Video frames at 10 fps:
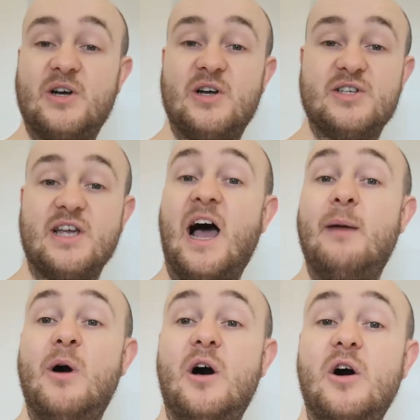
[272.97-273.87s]
because I'm
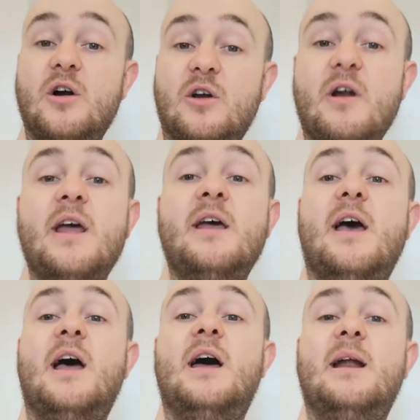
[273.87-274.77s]
hungry
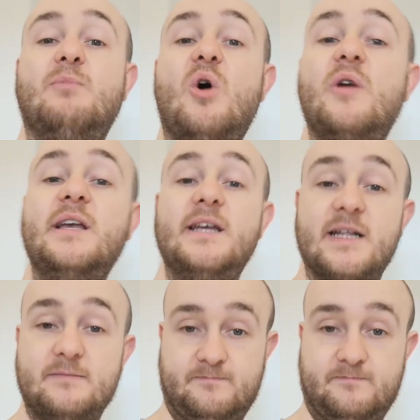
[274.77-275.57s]
and I'm going to eat it.